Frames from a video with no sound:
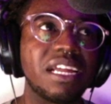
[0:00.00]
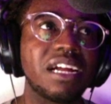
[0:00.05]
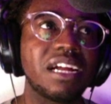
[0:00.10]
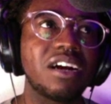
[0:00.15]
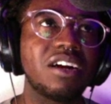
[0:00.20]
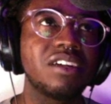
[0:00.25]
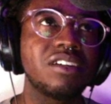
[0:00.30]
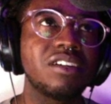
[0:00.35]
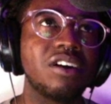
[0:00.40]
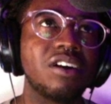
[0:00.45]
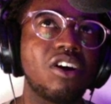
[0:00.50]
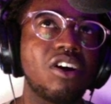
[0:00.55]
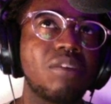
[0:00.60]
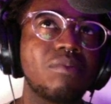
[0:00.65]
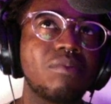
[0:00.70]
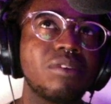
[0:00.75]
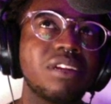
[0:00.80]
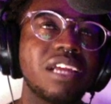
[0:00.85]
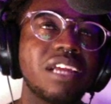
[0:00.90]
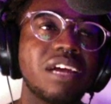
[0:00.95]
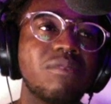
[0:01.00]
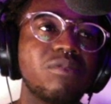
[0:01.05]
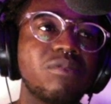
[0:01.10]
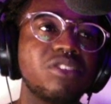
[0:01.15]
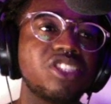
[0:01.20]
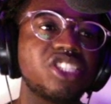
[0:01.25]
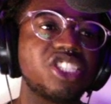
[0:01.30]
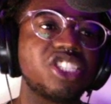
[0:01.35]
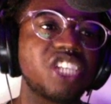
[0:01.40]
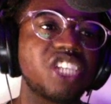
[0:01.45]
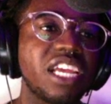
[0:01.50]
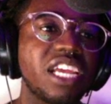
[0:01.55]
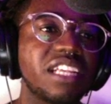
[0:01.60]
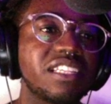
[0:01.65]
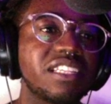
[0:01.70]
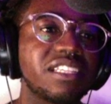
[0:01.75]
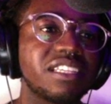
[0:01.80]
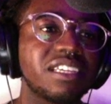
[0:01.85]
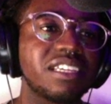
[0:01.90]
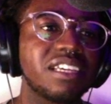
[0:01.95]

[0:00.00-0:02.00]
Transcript: Under Armour that was shit